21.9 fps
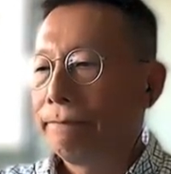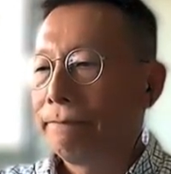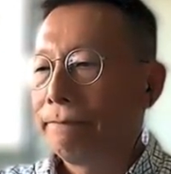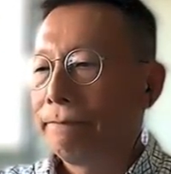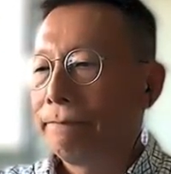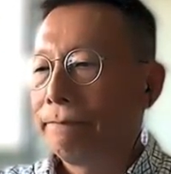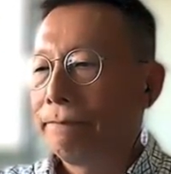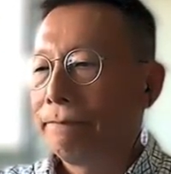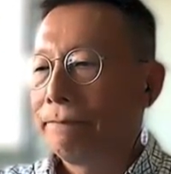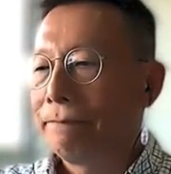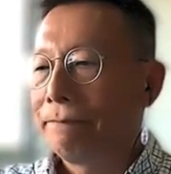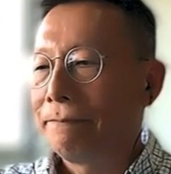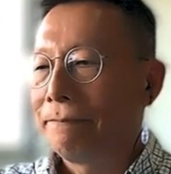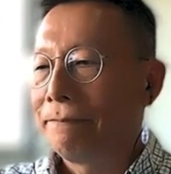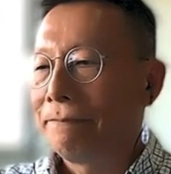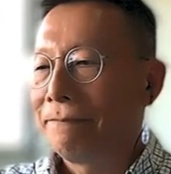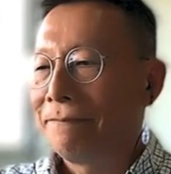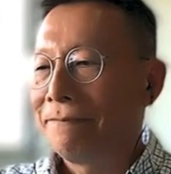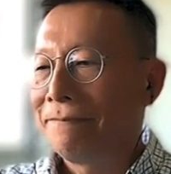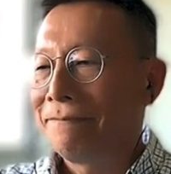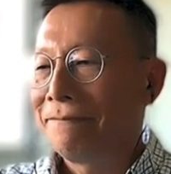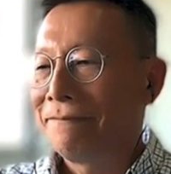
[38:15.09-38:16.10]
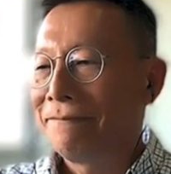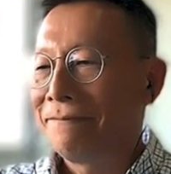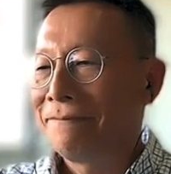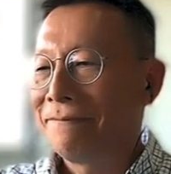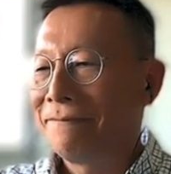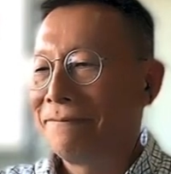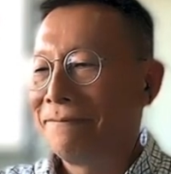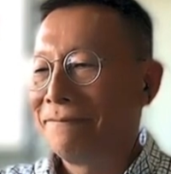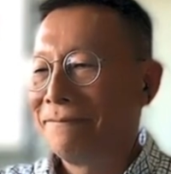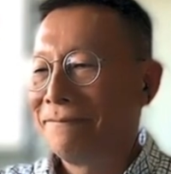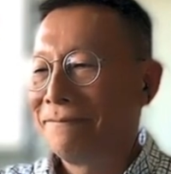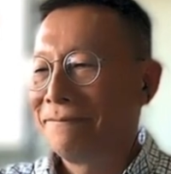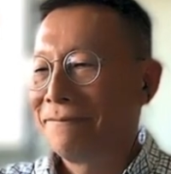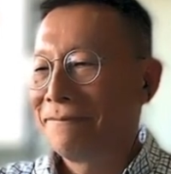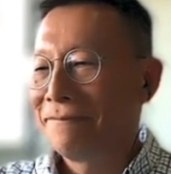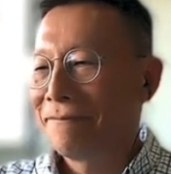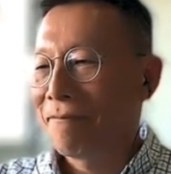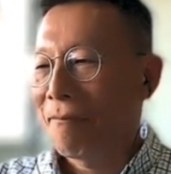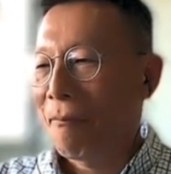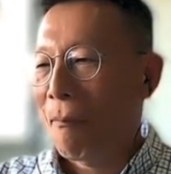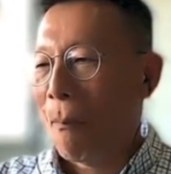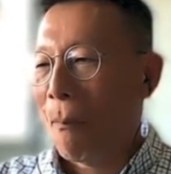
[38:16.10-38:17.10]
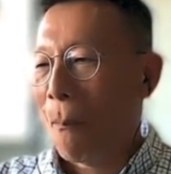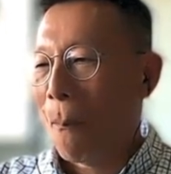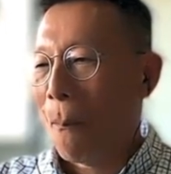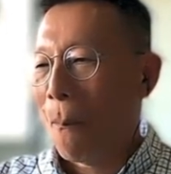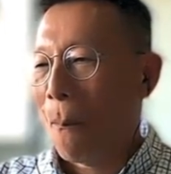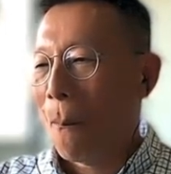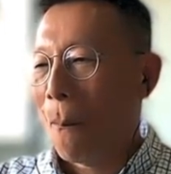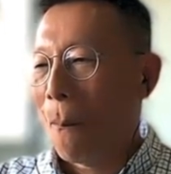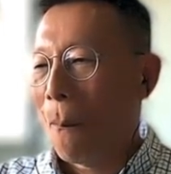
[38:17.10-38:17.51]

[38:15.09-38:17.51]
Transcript: little things that we do which is